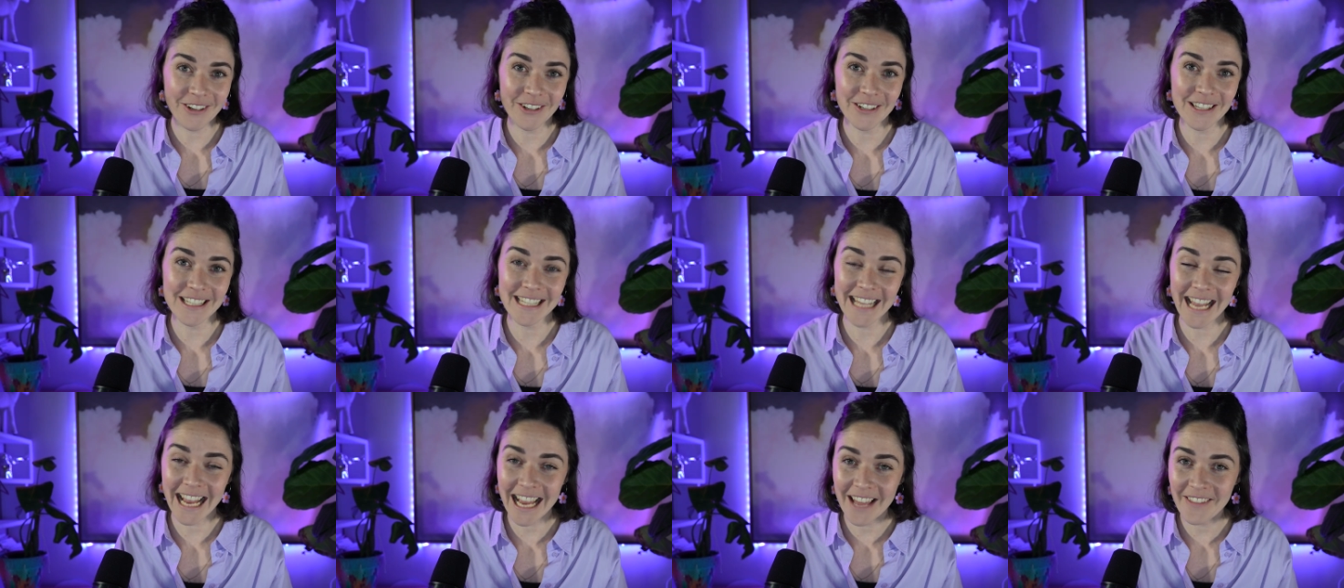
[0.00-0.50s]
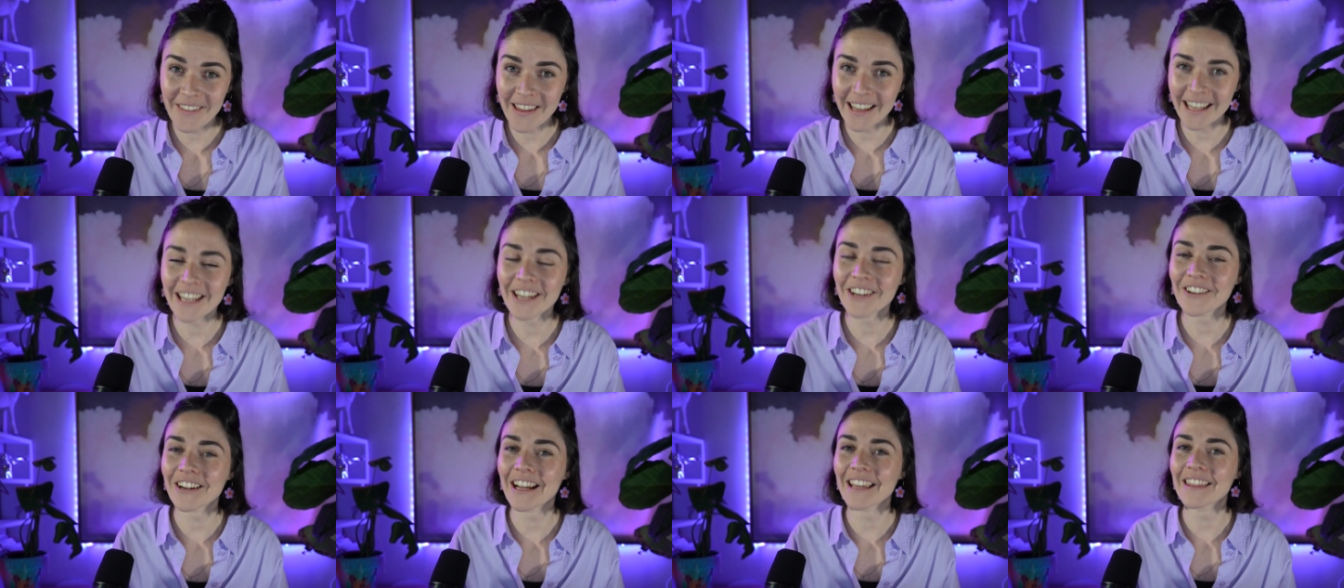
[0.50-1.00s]
owners how they
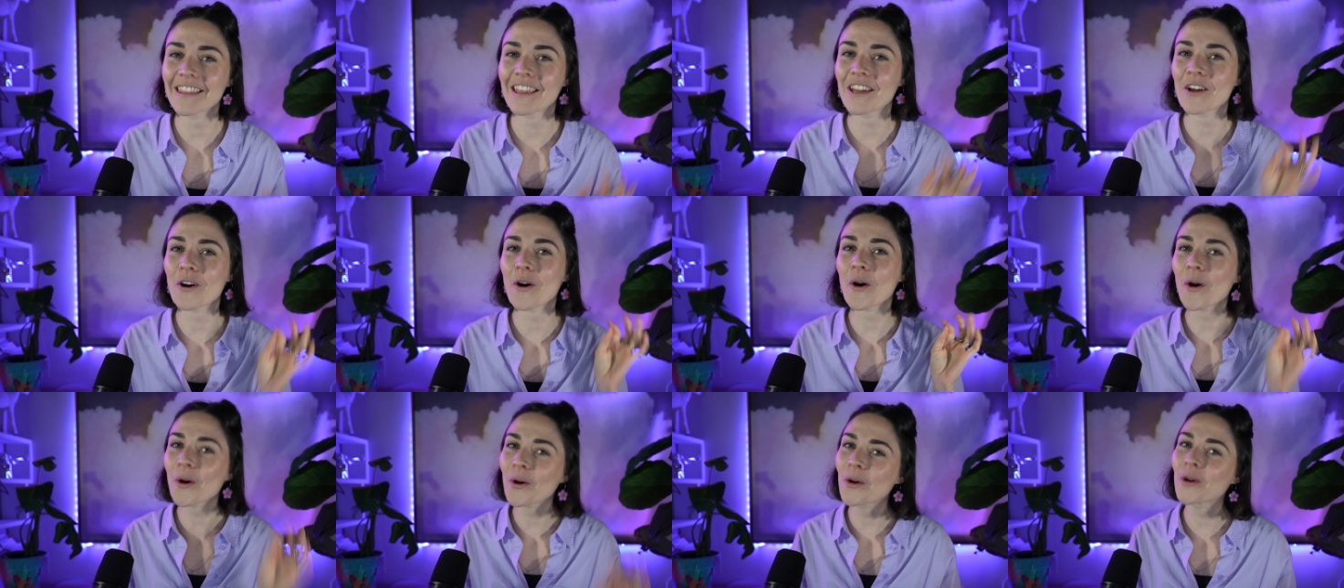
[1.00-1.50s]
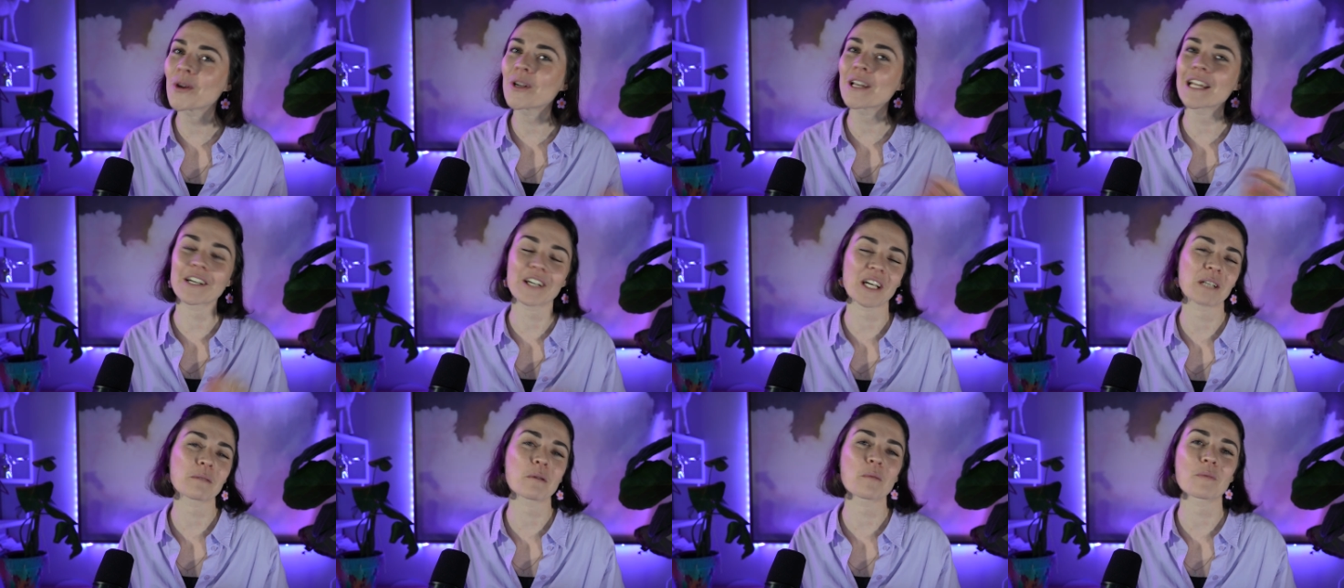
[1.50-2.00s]
can create their own
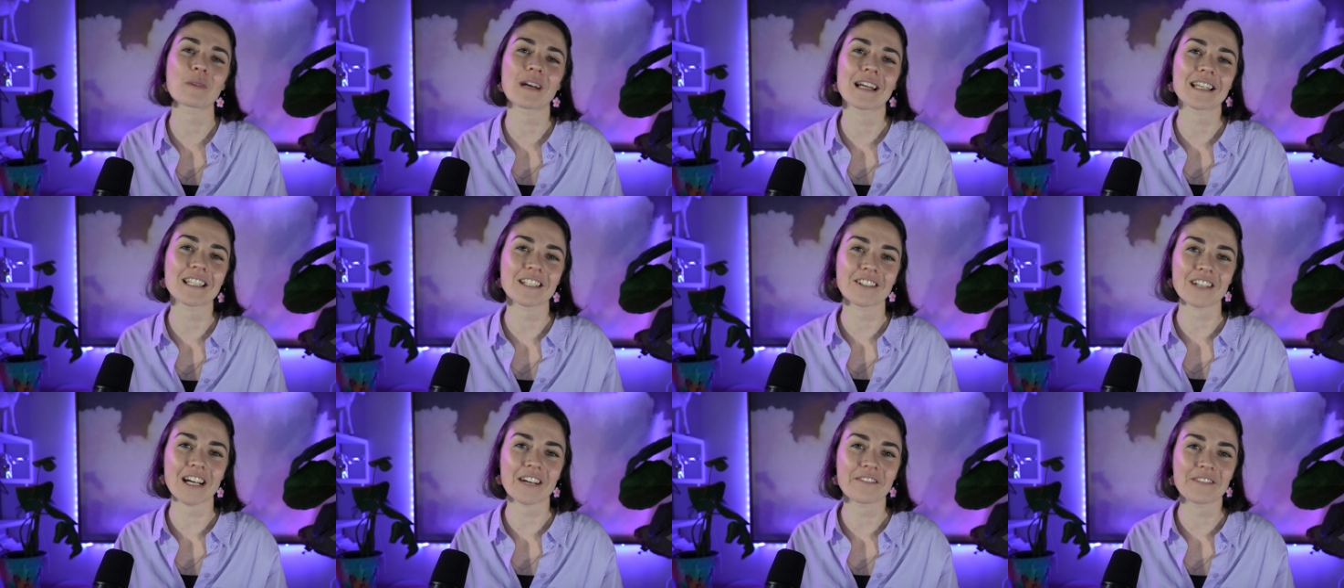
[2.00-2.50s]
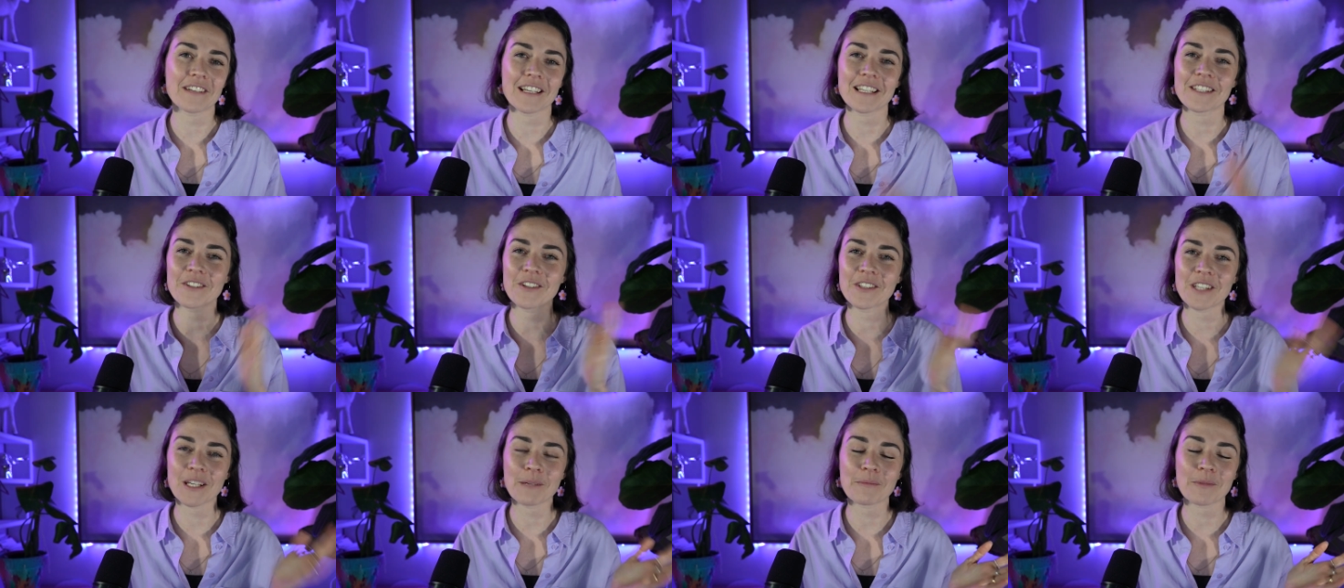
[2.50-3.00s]
incredible brand of
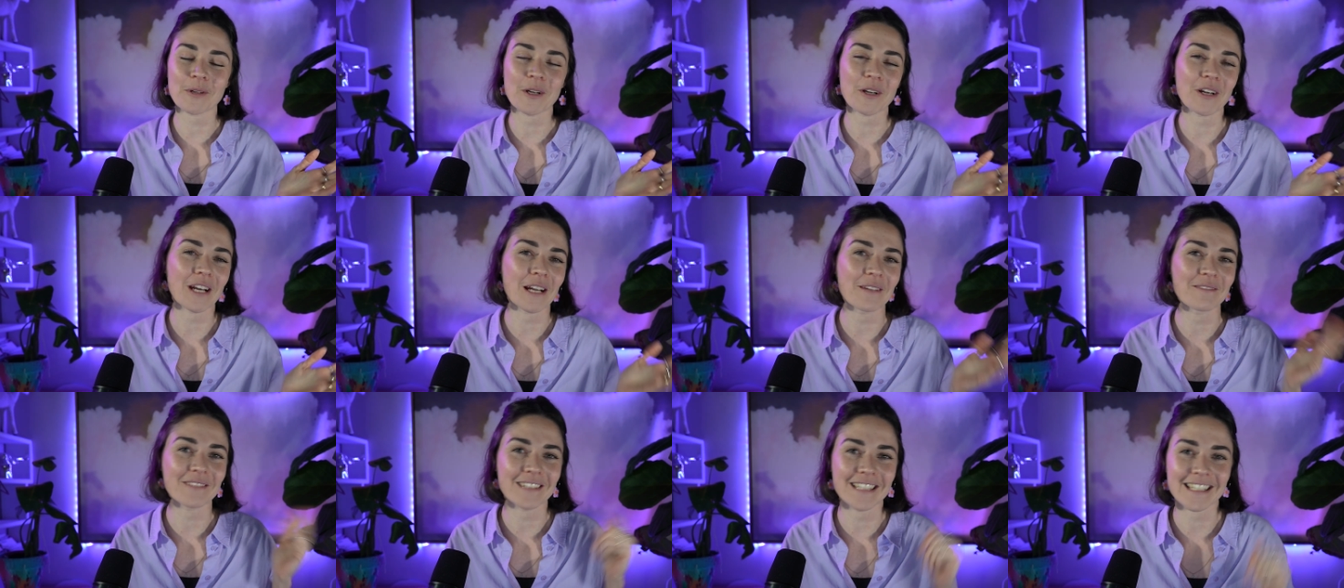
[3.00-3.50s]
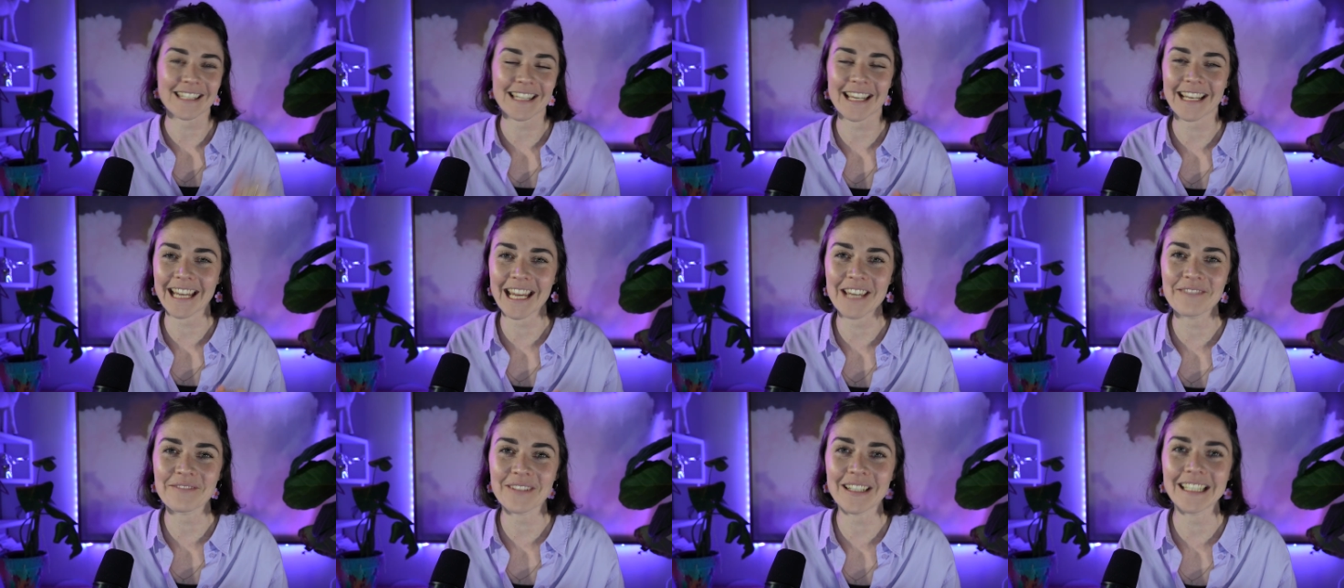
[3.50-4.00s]
graphics using programs just
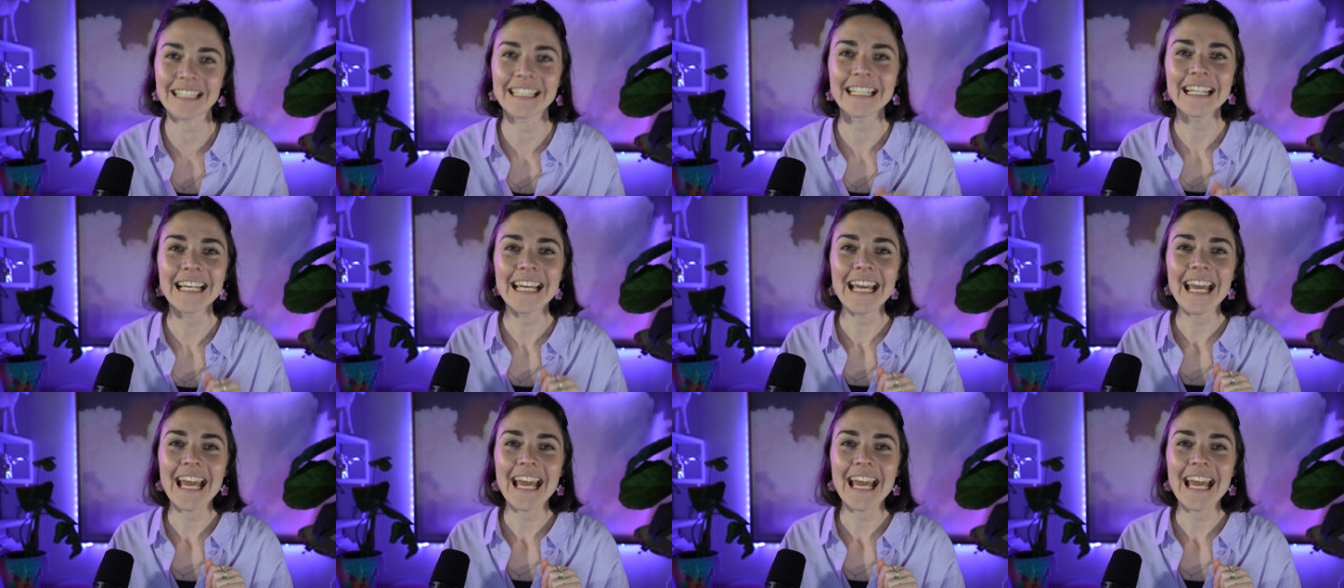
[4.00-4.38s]
like Canva.